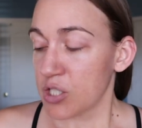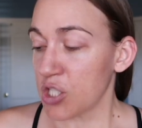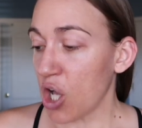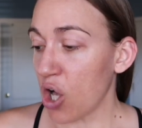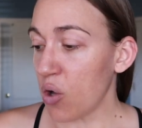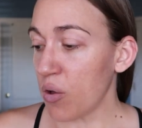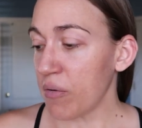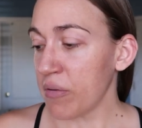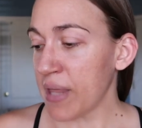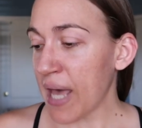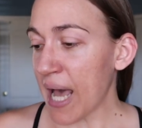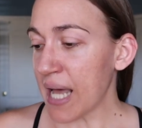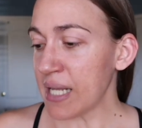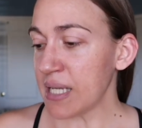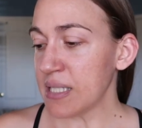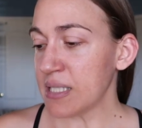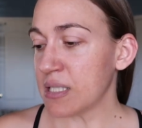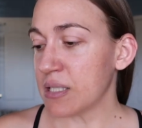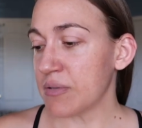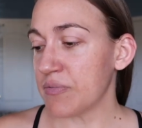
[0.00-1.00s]
so
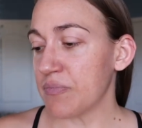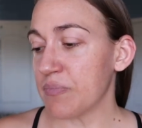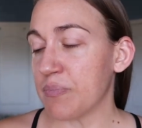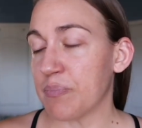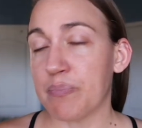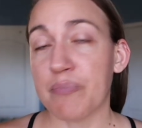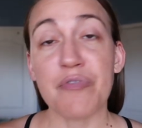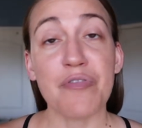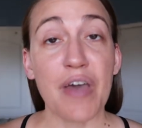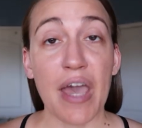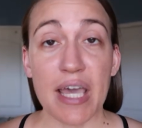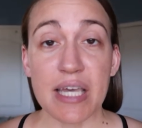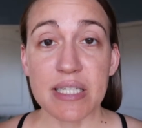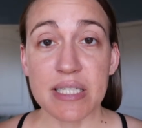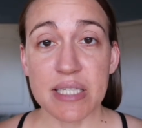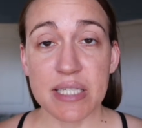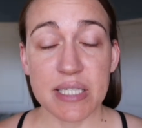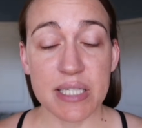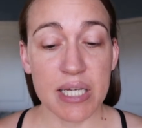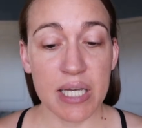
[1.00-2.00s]
that is
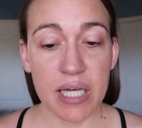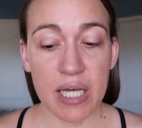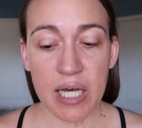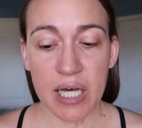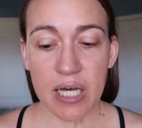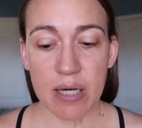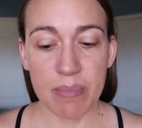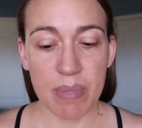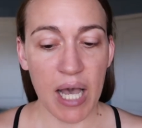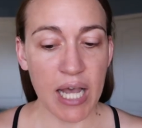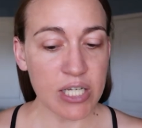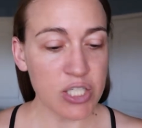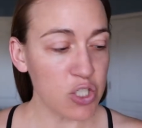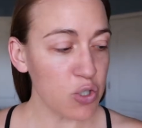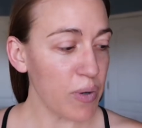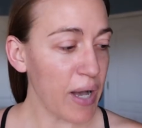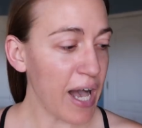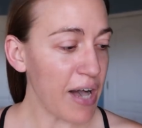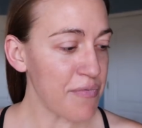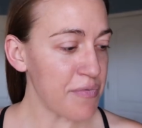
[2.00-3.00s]
face. Um, I
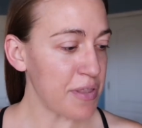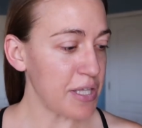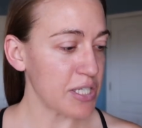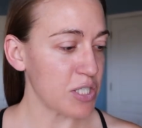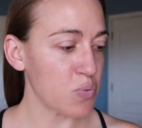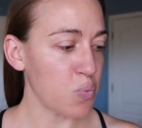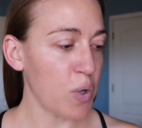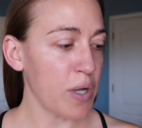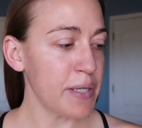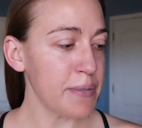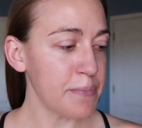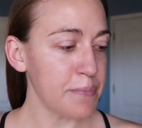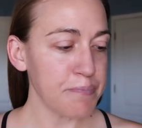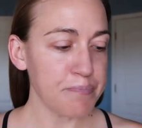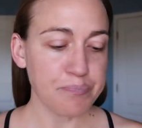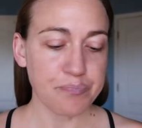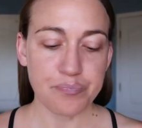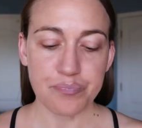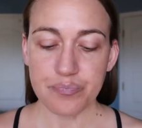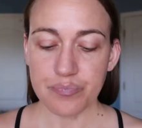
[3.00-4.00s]
do have this one.